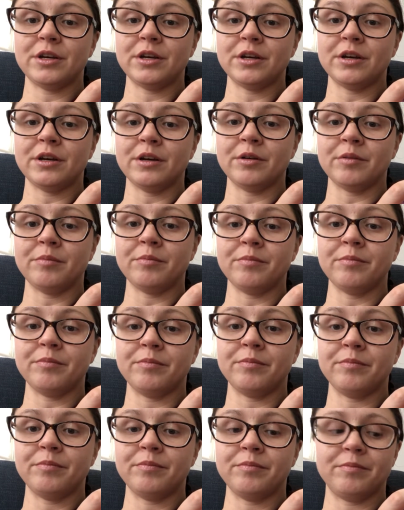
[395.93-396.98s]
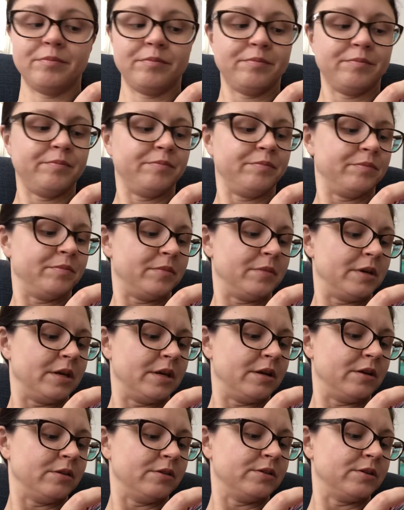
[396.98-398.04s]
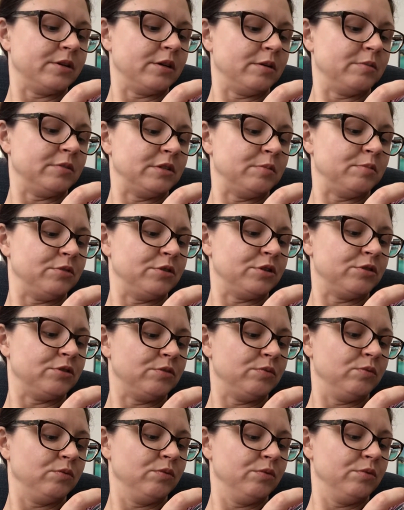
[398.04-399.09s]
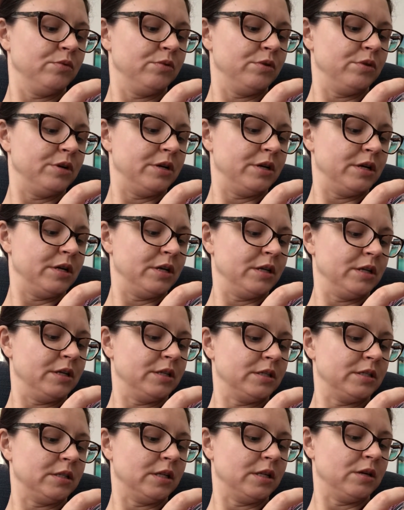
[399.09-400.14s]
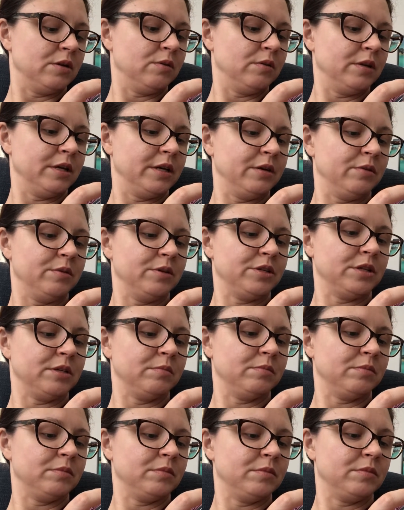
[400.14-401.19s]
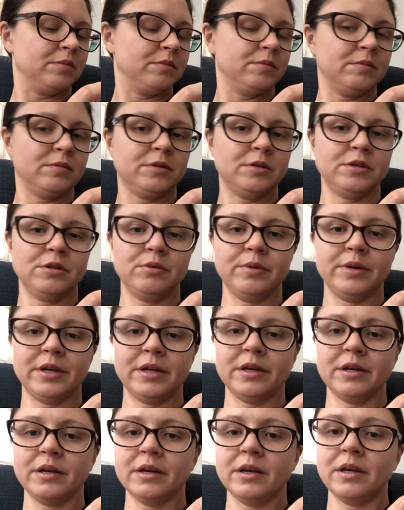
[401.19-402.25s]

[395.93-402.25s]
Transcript: And it also helps to push really slowly, which I'm doing.